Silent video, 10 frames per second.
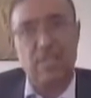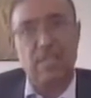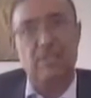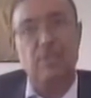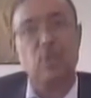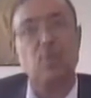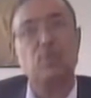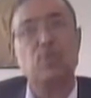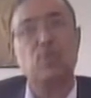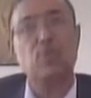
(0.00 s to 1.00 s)
We hope
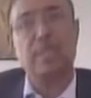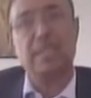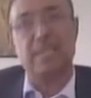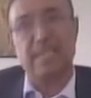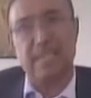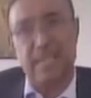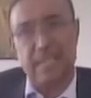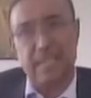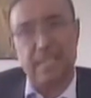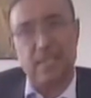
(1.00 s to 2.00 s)
to do better than that.
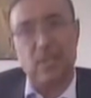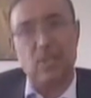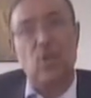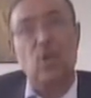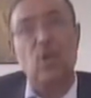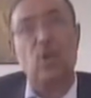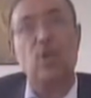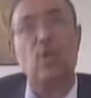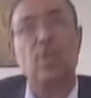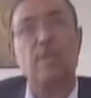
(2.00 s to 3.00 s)

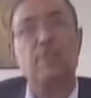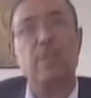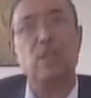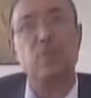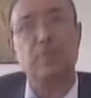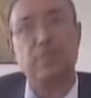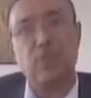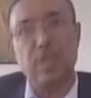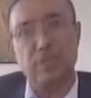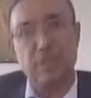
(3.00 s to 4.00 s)
On a value per
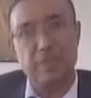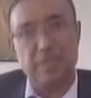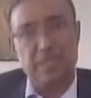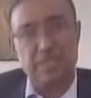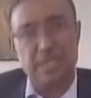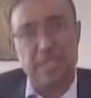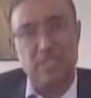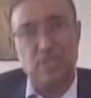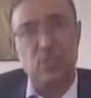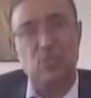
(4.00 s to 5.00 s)
square feet basis
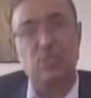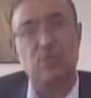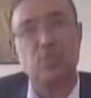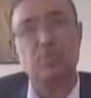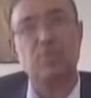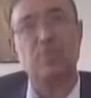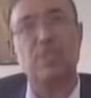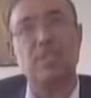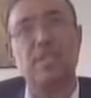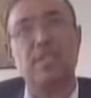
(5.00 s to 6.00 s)
also, we should be doing
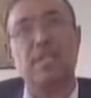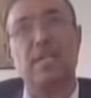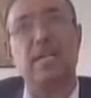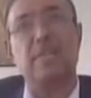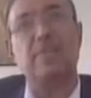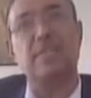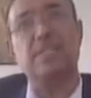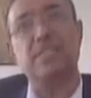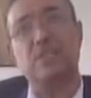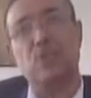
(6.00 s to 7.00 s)
a
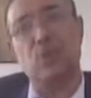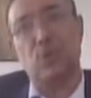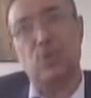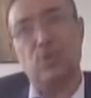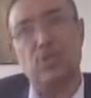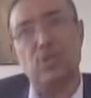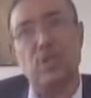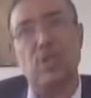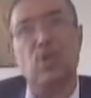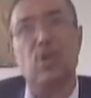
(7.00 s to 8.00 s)
double-digit growth
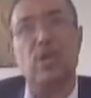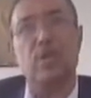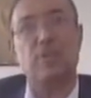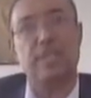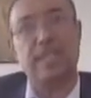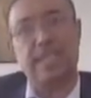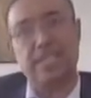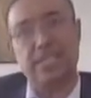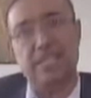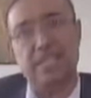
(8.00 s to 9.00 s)
on our
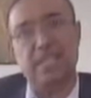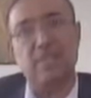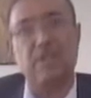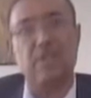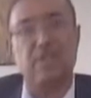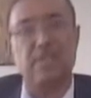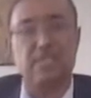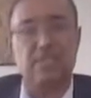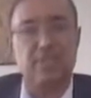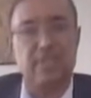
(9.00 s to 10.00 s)
realization than what we
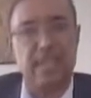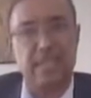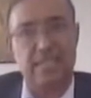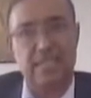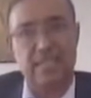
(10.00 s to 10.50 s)
achieved in the last year.